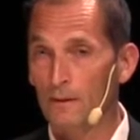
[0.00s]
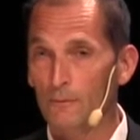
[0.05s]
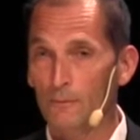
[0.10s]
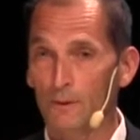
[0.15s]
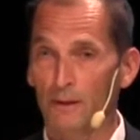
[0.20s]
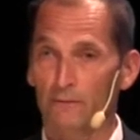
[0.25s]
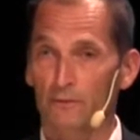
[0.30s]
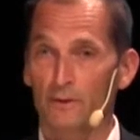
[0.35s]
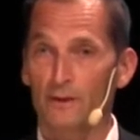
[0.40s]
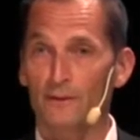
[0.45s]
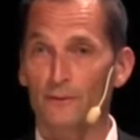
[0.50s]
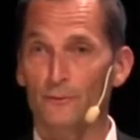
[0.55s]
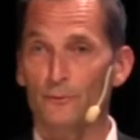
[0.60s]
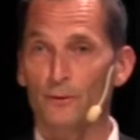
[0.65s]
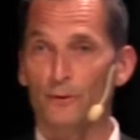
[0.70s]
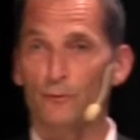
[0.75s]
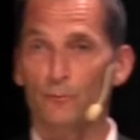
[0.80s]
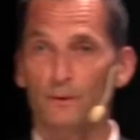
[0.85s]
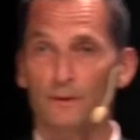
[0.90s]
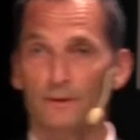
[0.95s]
We have
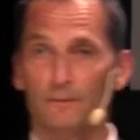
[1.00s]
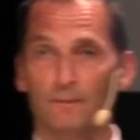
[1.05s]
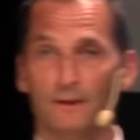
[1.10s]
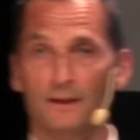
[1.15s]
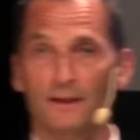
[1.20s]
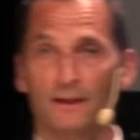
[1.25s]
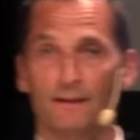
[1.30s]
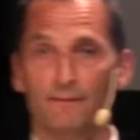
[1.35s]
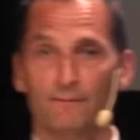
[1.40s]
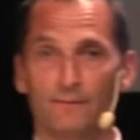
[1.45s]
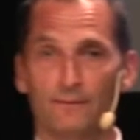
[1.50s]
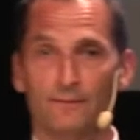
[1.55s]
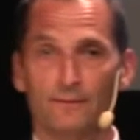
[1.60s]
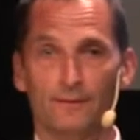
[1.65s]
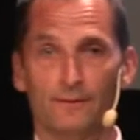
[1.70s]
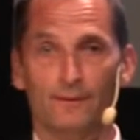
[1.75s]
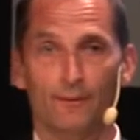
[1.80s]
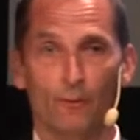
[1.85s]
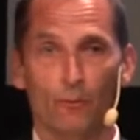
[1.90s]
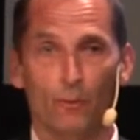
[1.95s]
countries where we
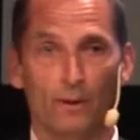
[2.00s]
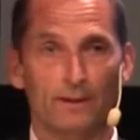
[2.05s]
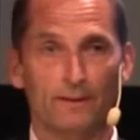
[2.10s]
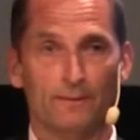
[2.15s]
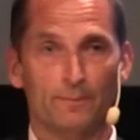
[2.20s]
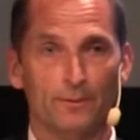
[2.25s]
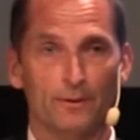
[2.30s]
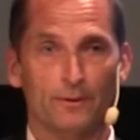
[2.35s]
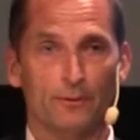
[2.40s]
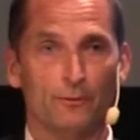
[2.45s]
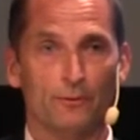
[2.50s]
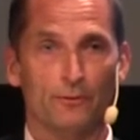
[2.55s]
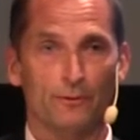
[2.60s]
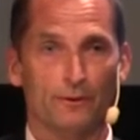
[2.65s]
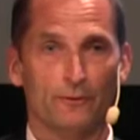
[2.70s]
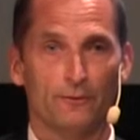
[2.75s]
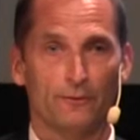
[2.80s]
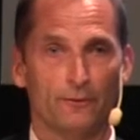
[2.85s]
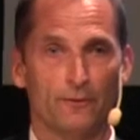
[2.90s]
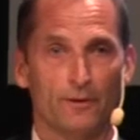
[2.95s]
have one producer
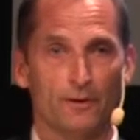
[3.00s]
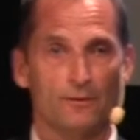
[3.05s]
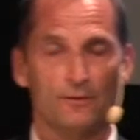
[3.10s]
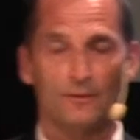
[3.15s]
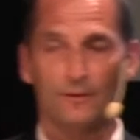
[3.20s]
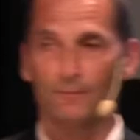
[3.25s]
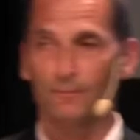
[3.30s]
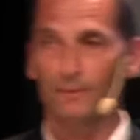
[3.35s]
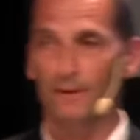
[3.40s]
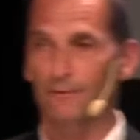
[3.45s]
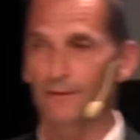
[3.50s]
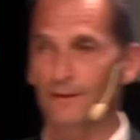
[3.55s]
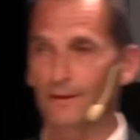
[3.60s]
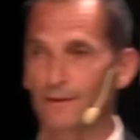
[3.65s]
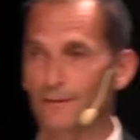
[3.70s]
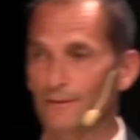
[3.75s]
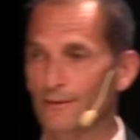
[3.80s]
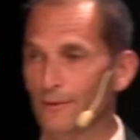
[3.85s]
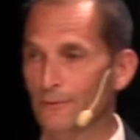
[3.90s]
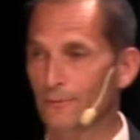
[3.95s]
association. We have
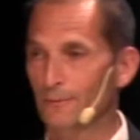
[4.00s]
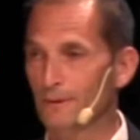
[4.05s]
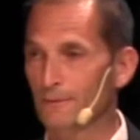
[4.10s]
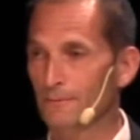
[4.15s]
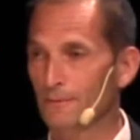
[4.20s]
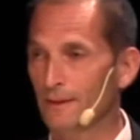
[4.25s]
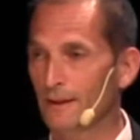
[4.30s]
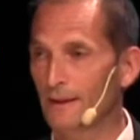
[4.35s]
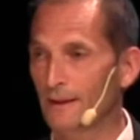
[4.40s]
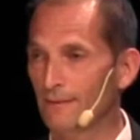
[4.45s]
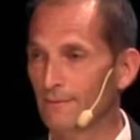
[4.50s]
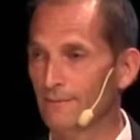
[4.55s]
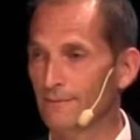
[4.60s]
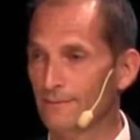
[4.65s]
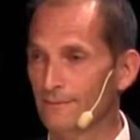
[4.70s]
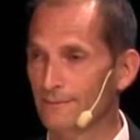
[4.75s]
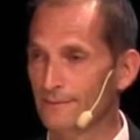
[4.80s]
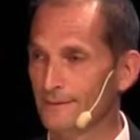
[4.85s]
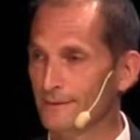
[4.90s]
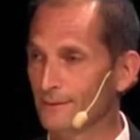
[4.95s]
countries where we
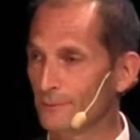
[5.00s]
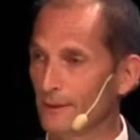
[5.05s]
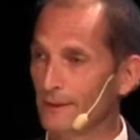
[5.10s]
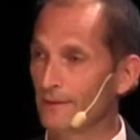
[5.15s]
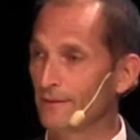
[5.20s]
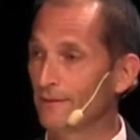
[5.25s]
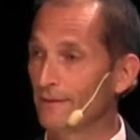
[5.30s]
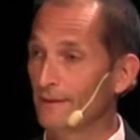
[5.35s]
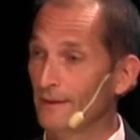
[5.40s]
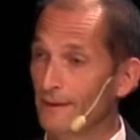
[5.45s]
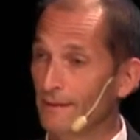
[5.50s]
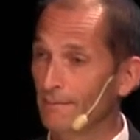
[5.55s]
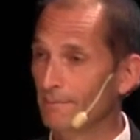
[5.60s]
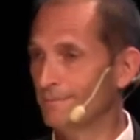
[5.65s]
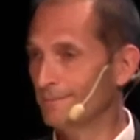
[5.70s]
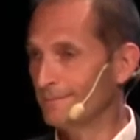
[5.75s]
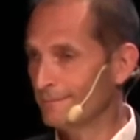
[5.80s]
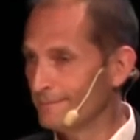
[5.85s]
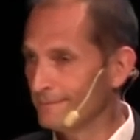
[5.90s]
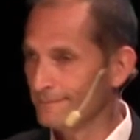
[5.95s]
have 20
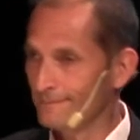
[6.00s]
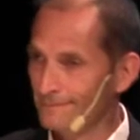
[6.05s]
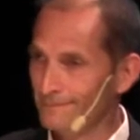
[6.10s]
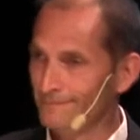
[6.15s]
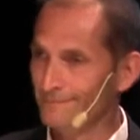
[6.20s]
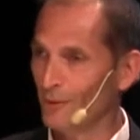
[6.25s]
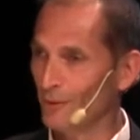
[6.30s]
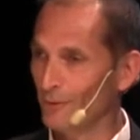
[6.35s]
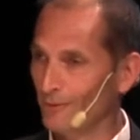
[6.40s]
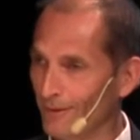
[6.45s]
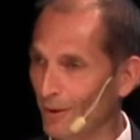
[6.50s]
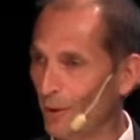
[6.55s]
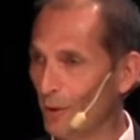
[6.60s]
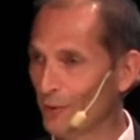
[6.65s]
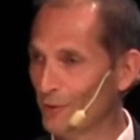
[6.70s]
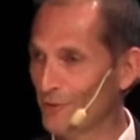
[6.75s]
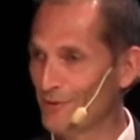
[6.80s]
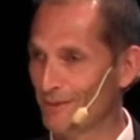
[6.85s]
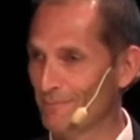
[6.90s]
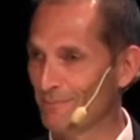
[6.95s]

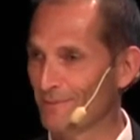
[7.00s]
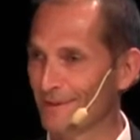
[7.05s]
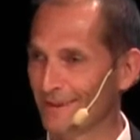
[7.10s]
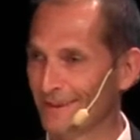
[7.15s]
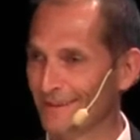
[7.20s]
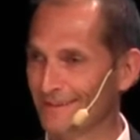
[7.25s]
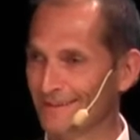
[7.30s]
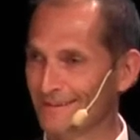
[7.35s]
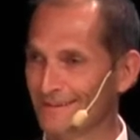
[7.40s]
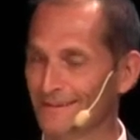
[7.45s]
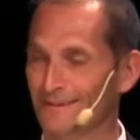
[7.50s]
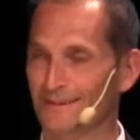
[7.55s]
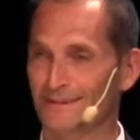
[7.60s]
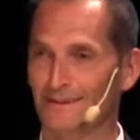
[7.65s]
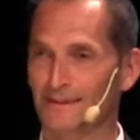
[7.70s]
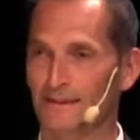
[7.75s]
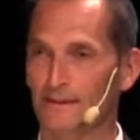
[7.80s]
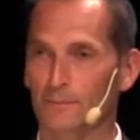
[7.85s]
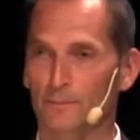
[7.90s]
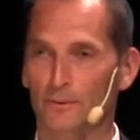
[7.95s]
odd something
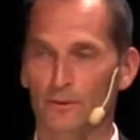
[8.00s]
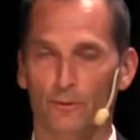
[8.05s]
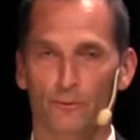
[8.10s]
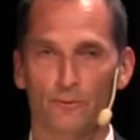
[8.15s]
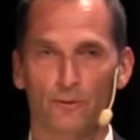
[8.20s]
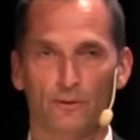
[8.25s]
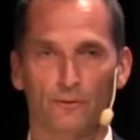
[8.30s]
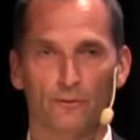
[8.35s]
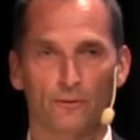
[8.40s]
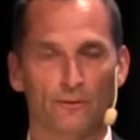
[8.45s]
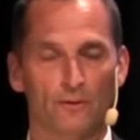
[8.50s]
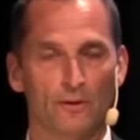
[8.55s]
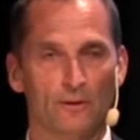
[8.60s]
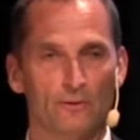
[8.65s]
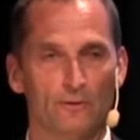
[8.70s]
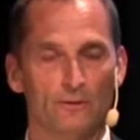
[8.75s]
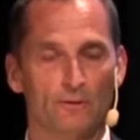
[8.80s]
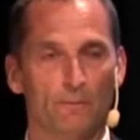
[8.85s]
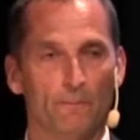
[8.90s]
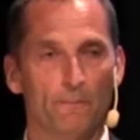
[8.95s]
producer
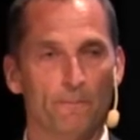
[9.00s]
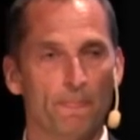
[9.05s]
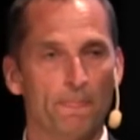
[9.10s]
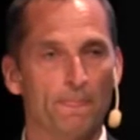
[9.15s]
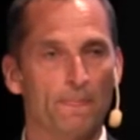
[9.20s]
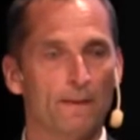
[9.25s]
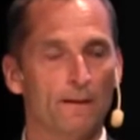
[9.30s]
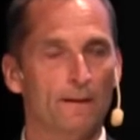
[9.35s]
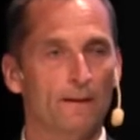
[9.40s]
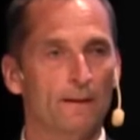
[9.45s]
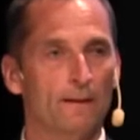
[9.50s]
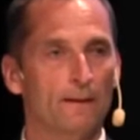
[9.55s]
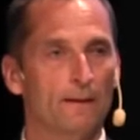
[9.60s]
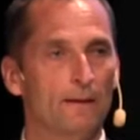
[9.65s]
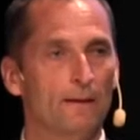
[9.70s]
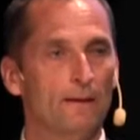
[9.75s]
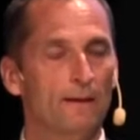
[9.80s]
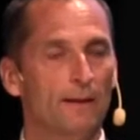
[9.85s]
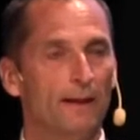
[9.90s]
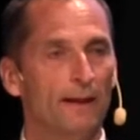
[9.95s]
association.
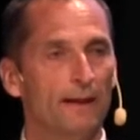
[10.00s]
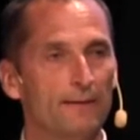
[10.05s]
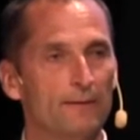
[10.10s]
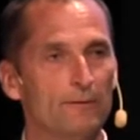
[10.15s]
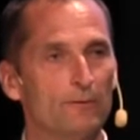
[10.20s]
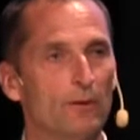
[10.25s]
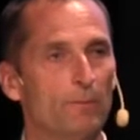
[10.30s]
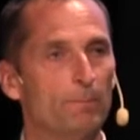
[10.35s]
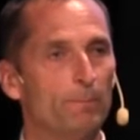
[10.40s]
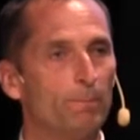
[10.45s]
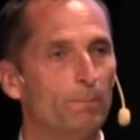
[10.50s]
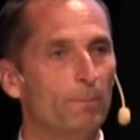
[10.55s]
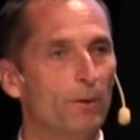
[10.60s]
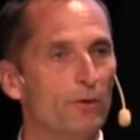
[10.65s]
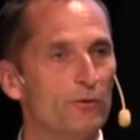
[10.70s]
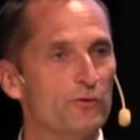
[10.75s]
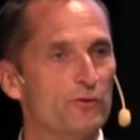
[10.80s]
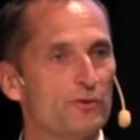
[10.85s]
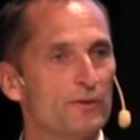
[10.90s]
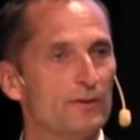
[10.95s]
And there are
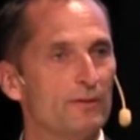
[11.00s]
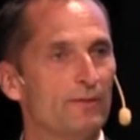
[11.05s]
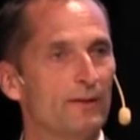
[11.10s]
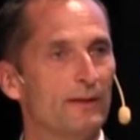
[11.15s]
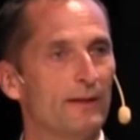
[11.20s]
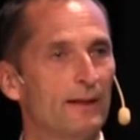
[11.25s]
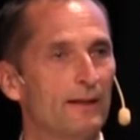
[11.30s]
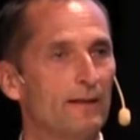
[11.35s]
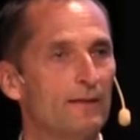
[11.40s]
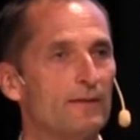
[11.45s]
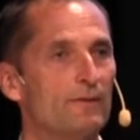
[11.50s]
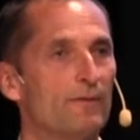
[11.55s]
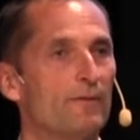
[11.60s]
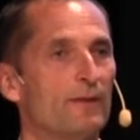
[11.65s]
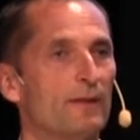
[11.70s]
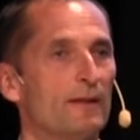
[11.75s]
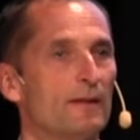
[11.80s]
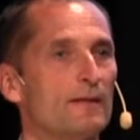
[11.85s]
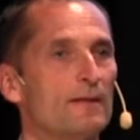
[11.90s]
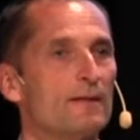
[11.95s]
positive and negative
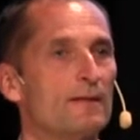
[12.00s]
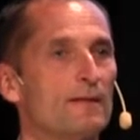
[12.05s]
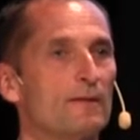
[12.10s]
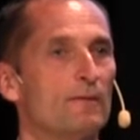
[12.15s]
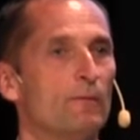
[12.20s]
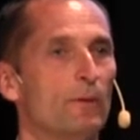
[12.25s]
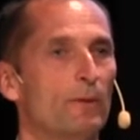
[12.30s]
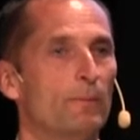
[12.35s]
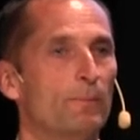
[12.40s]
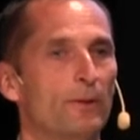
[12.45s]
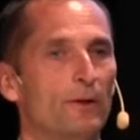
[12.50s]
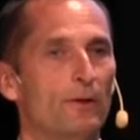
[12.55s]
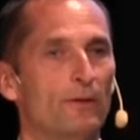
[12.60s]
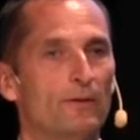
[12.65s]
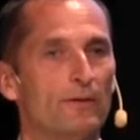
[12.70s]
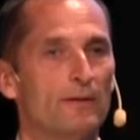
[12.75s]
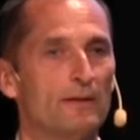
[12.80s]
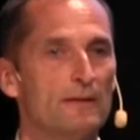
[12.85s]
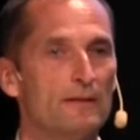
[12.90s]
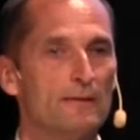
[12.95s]
things with
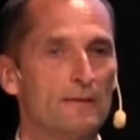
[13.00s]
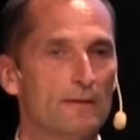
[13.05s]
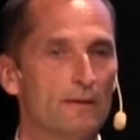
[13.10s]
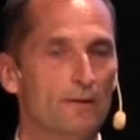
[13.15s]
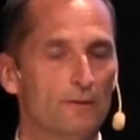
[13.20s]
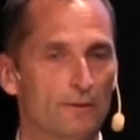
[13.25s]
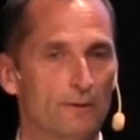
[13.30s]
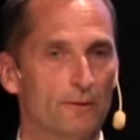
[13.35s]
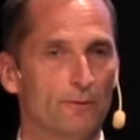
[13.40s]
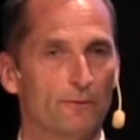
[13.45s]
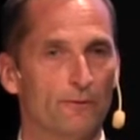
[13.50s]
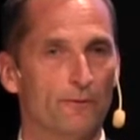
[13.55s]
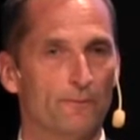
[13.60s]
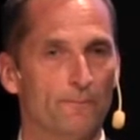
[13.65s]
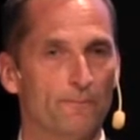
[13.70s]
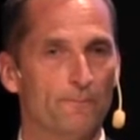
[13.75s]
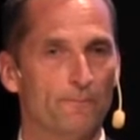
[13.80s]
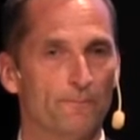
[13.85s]
both these scenarios.